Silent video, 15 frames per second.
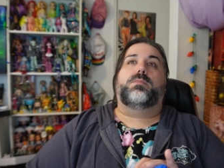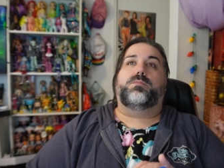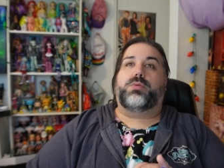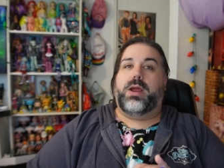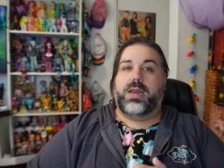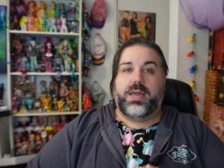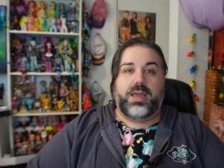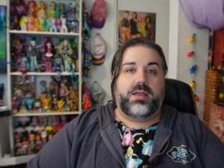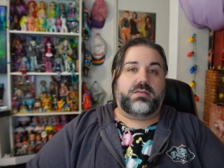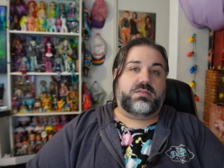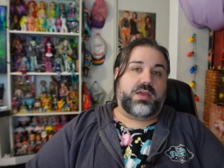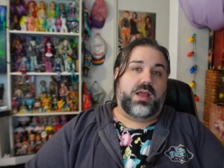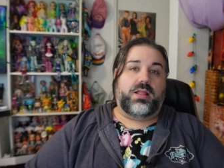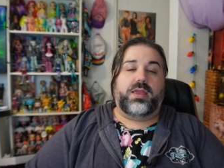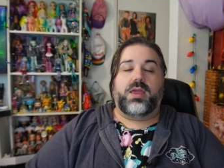braiding it,
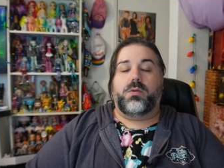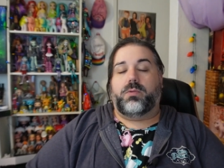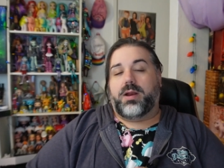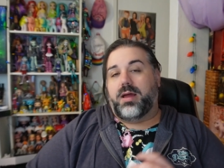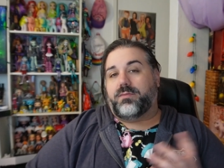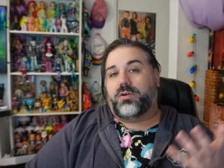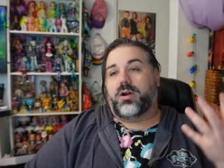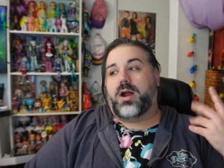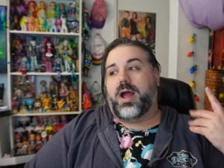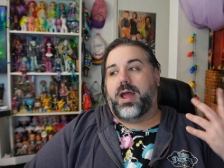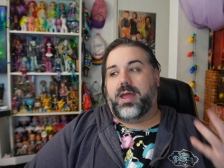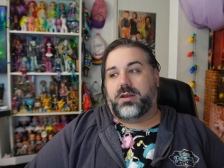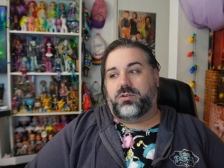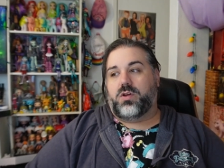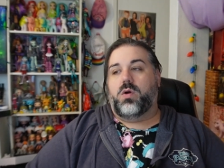styling it, whatever,
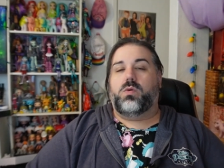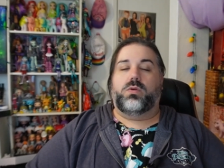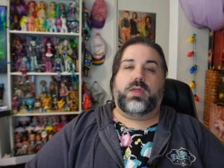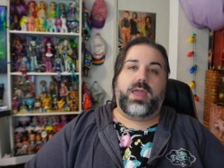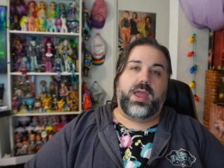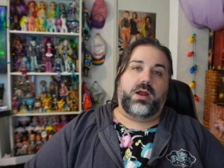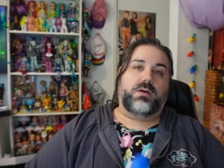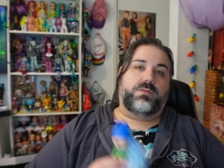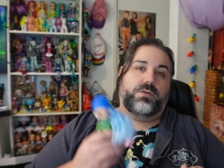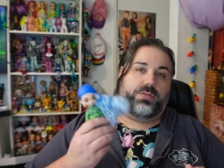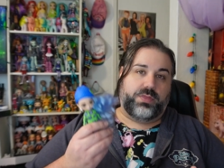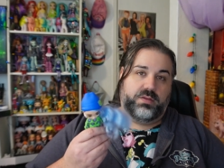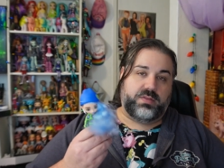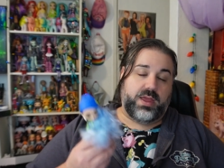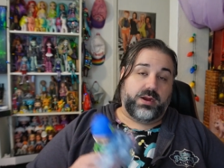I don't care for
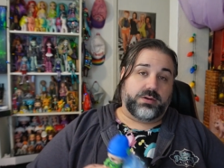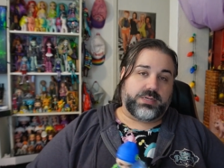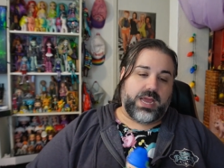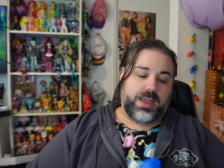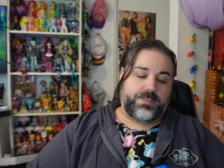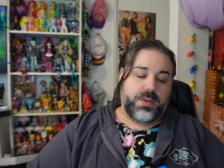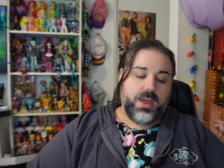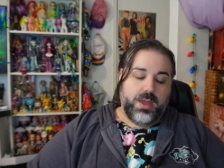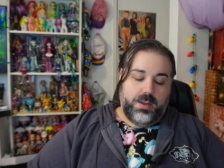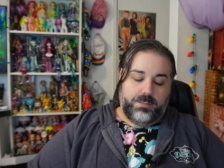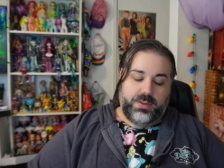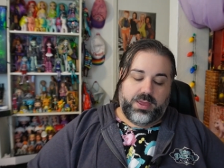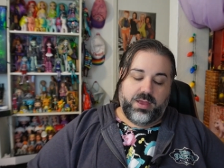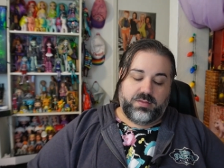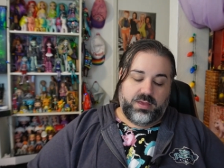this hair type
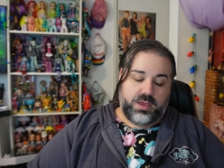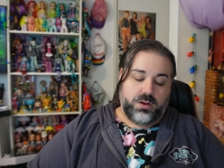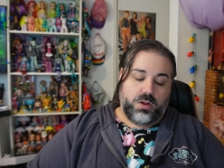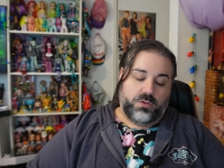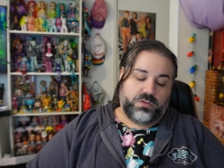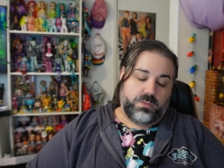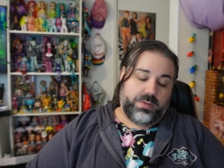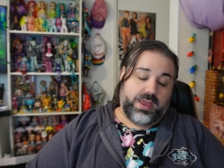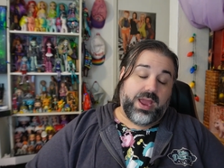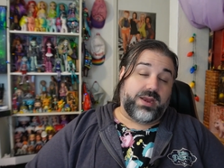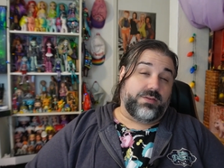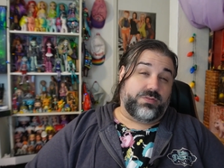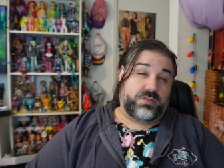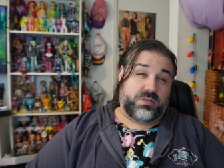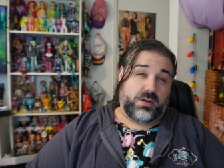because it can also be
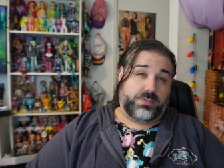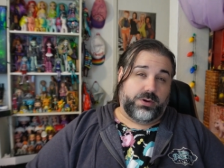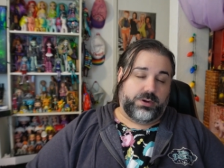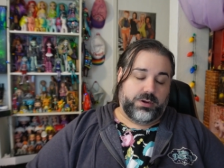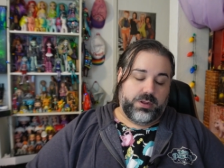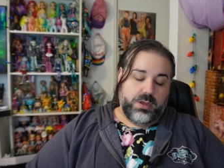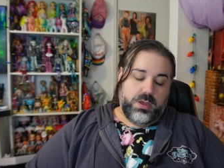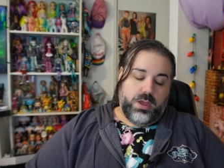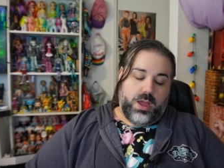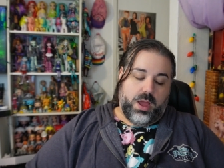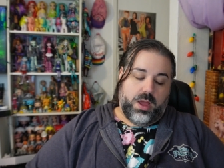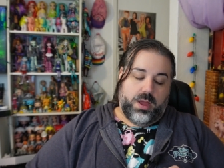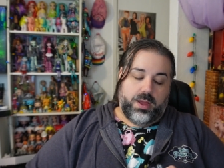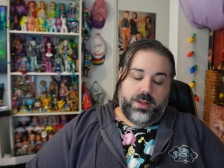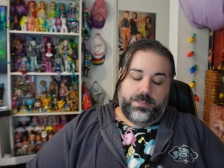kind of stubborn.
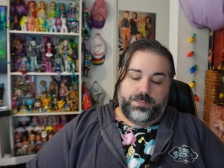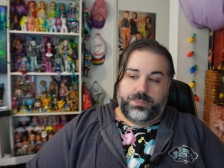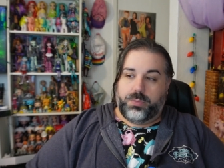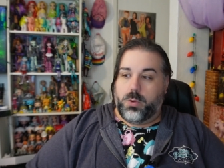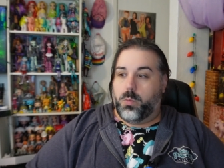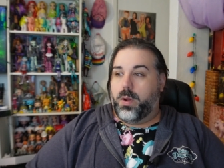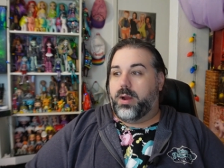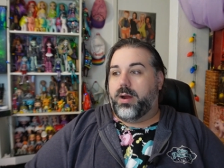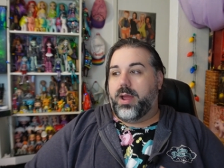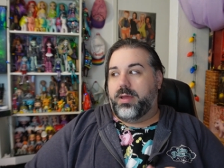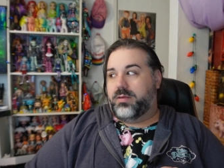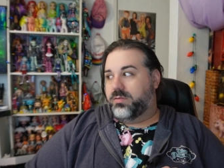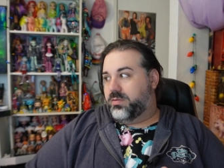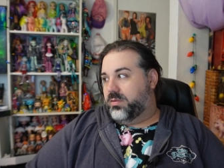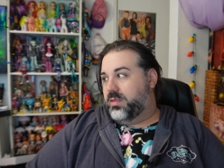Um,
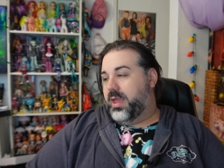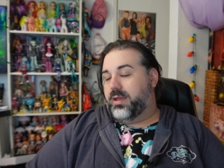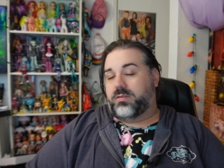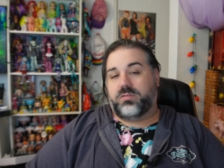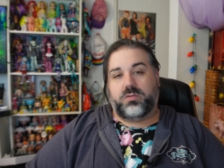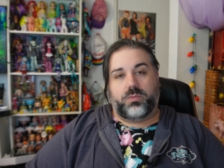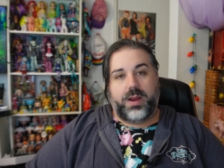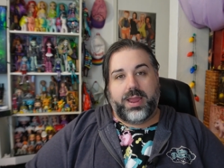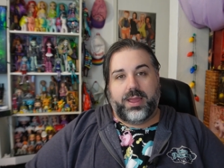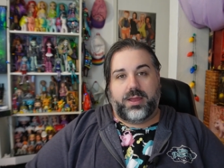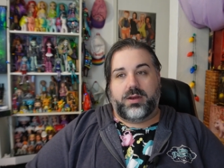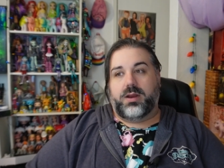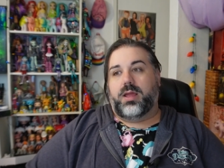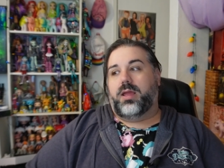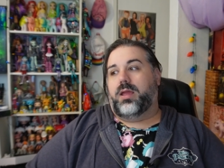whereas like
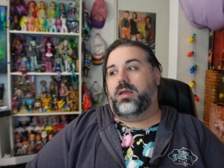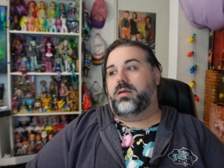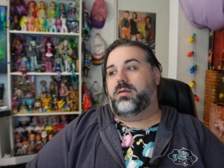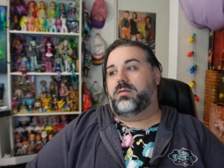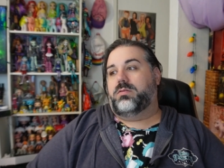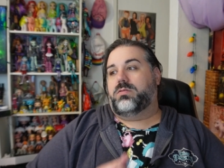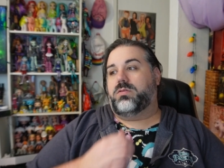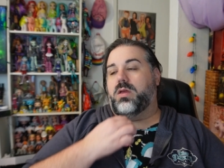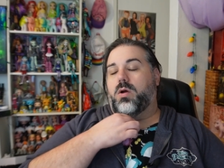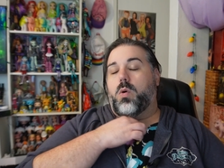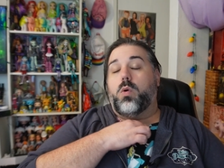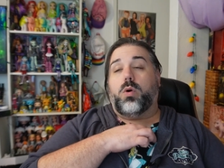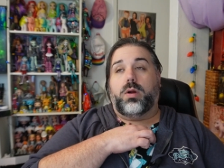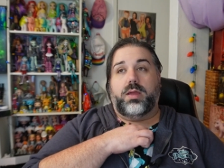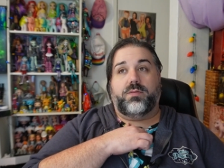Saran is, uh,
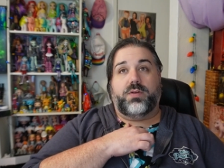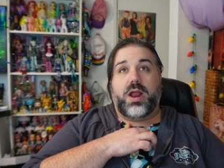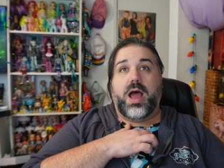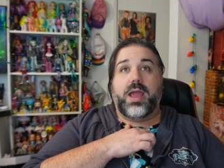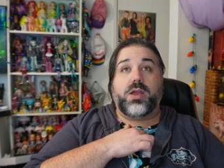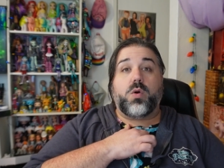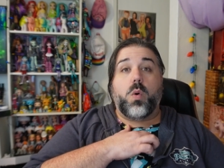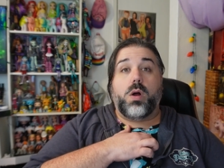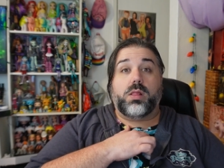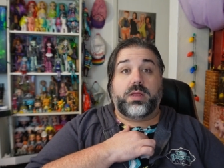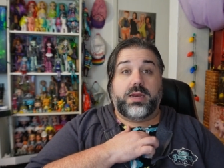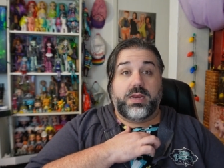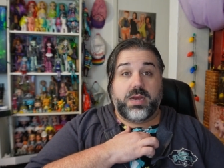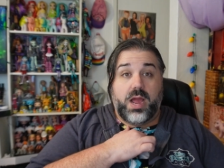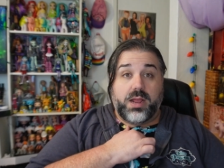or even high
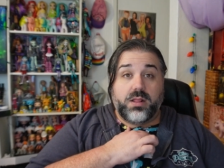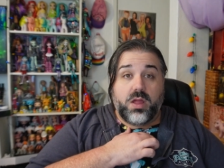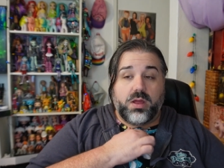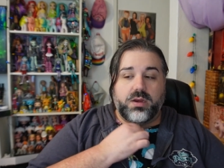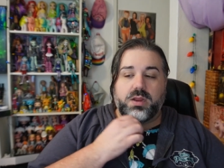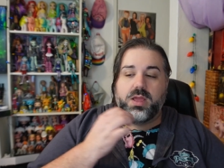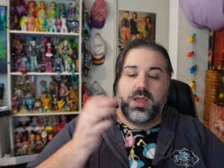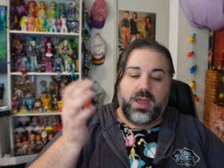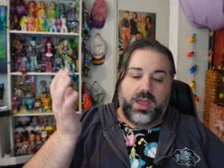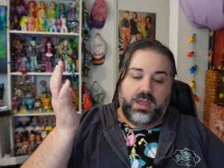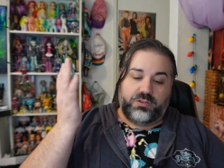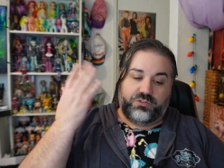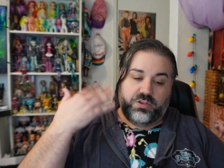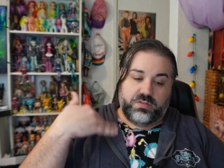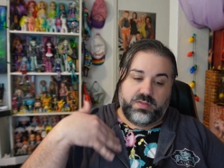quality nylon
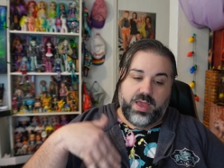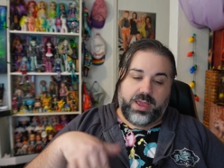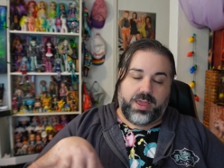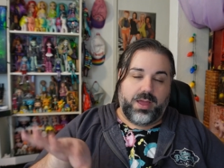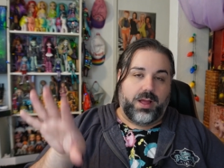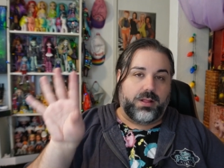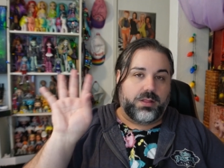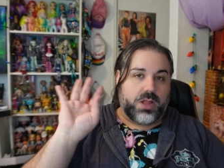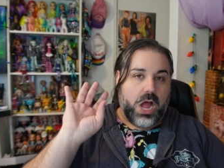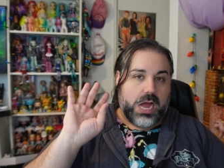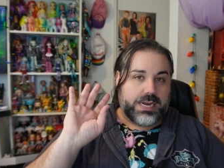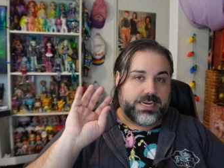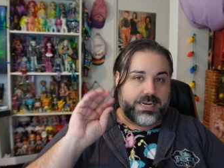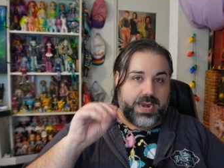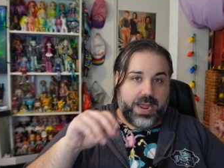is just like a
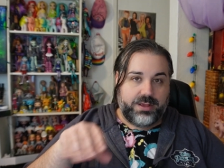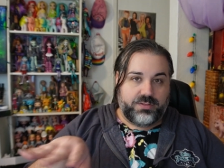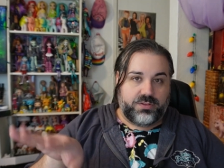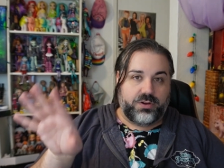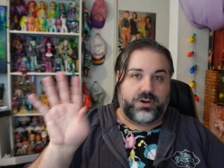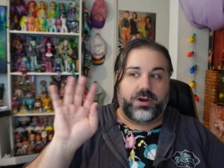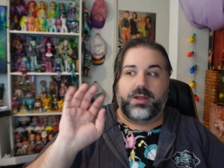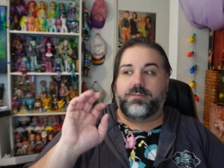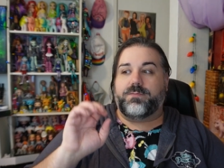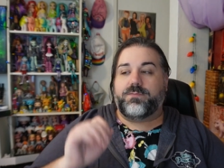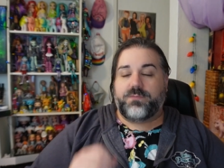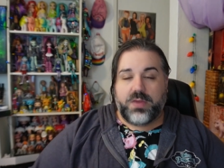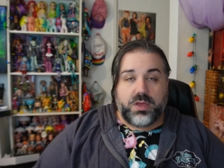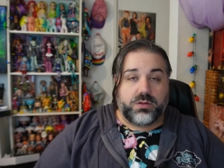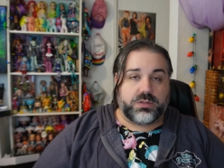lot nicer. It
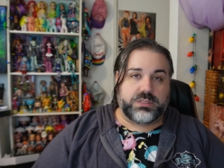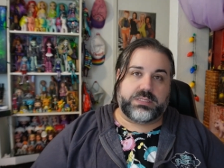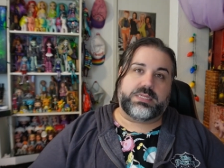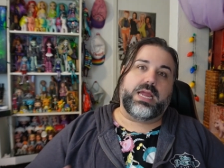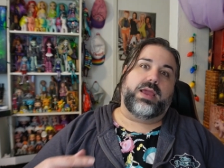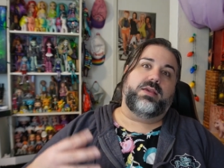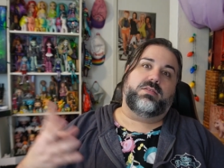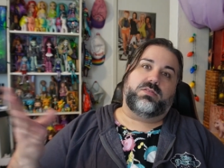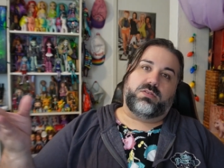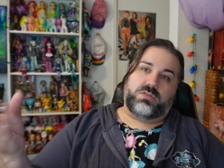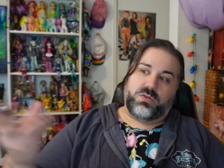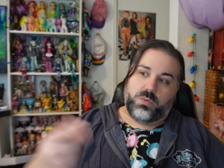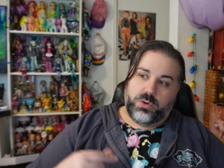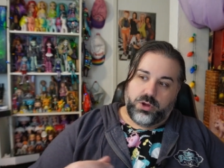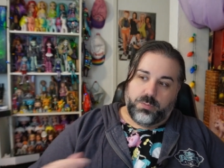feels nice.
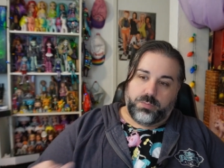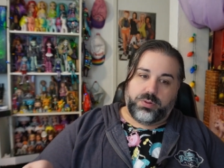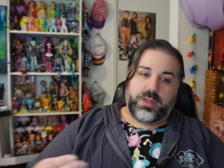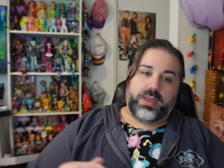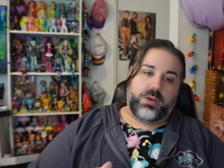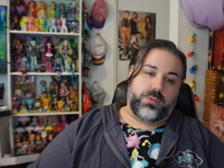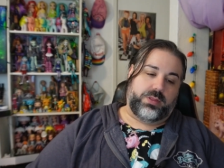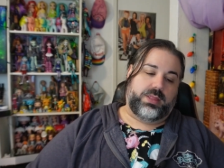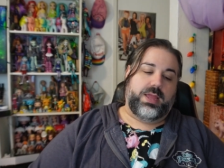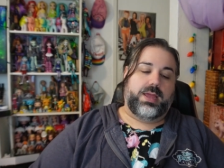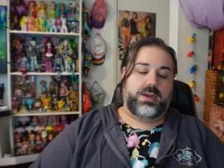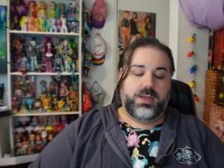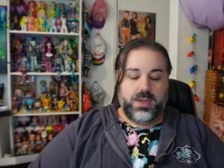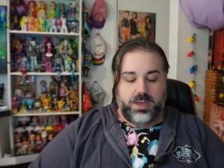So when you're playing with it,